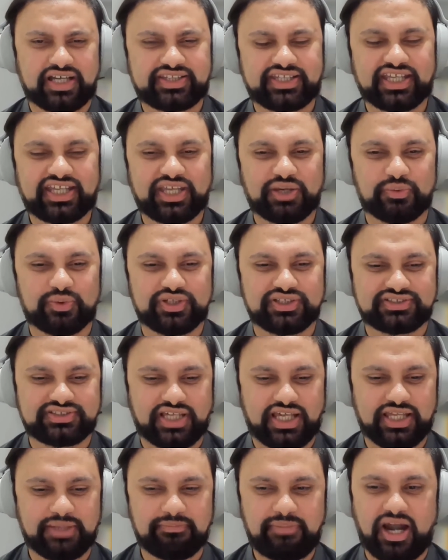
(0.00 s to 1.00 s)
think it was
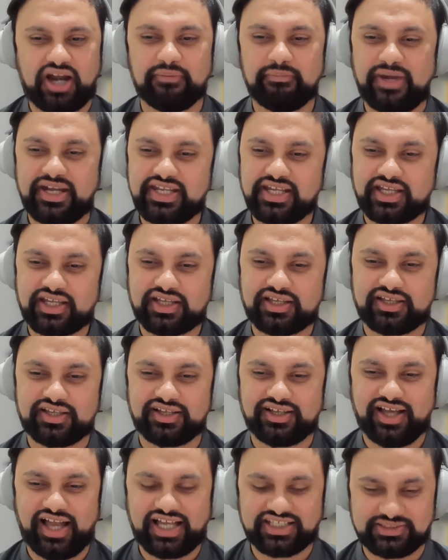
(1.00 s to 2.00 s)
a paramedic,
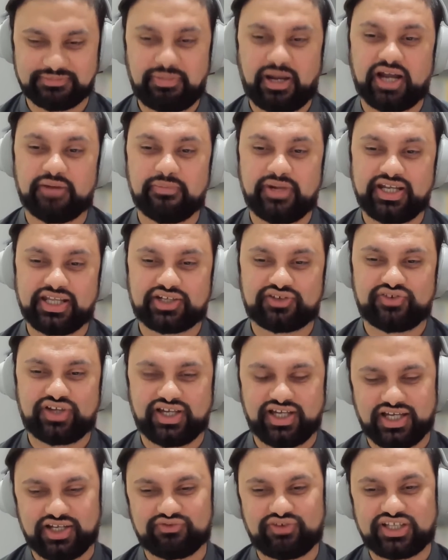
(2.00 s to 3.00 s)
as a paramedic
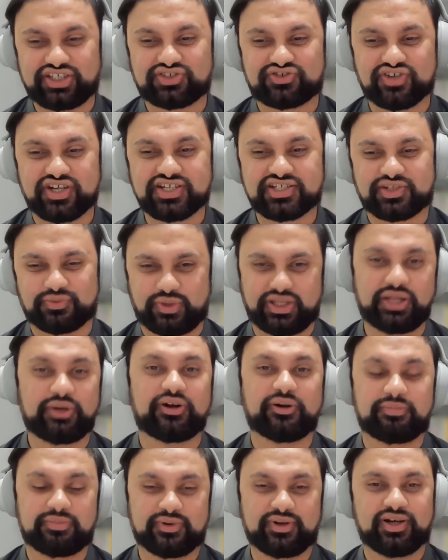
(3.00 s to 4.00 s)
registrant, when they
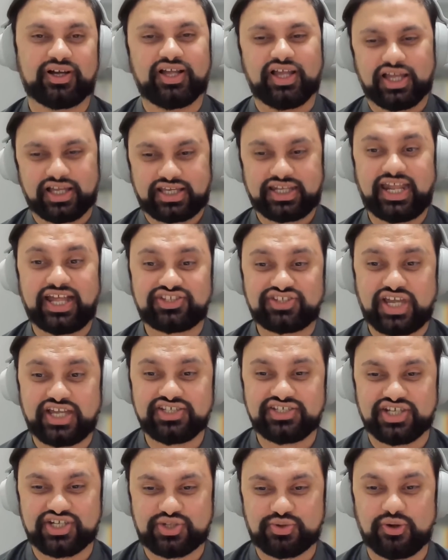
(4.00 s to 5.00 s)
were, can I
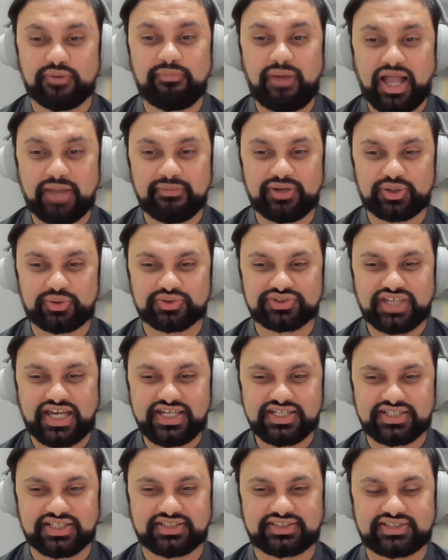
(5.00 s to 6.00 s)
change it to a biomedical
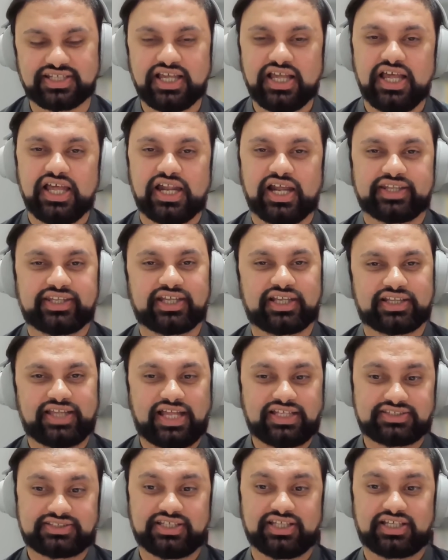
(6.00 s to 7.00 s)
scientist? I think
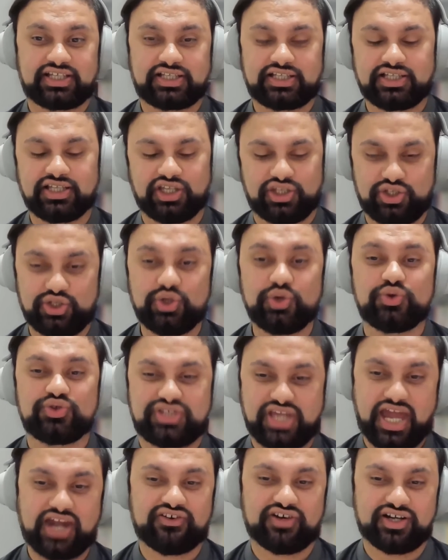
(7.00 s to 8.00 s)
that's a
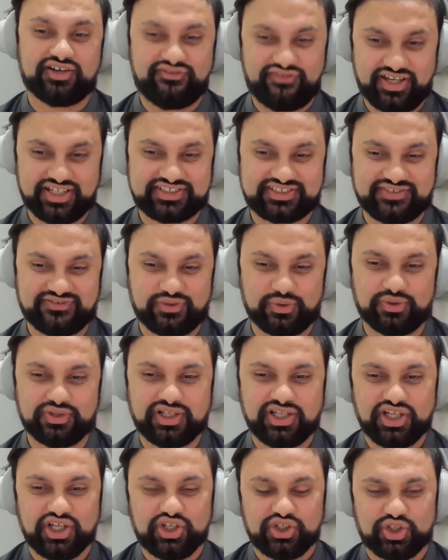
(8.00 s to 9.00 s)
huge error. First of all,
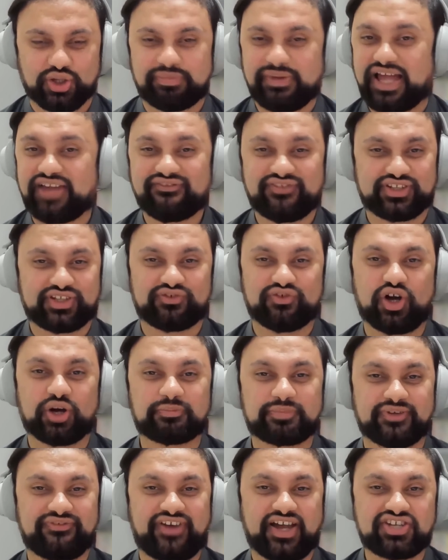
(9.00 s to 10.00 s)
you're applying for the
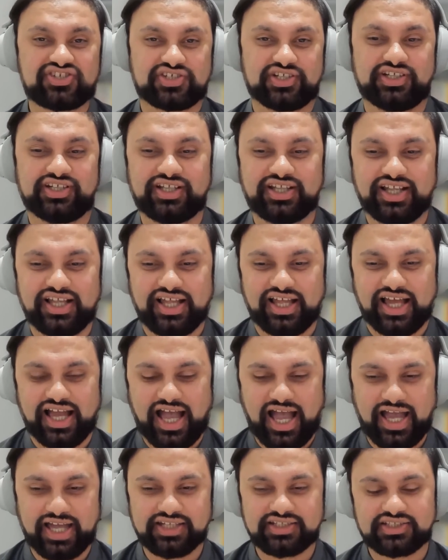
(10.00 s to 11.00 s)
wrong profession,
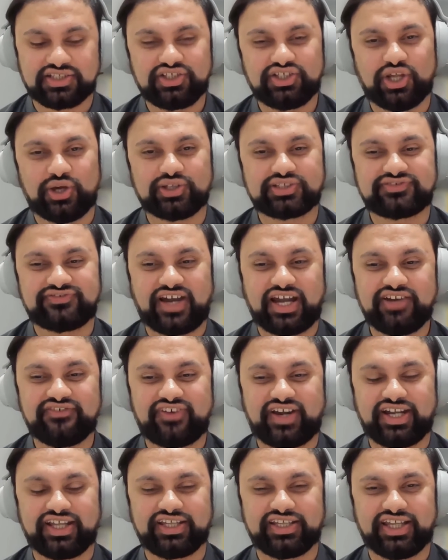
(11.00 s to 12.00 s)
and it's very,
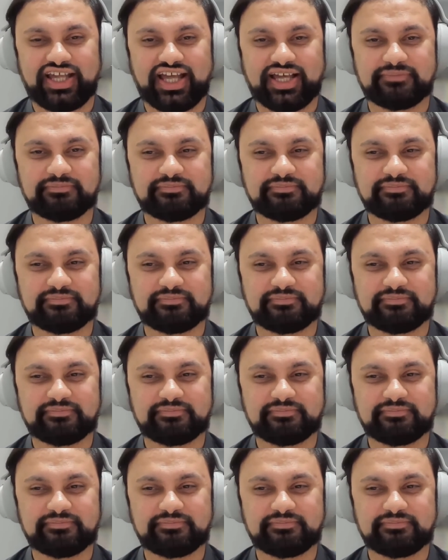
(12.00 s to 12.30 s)
very.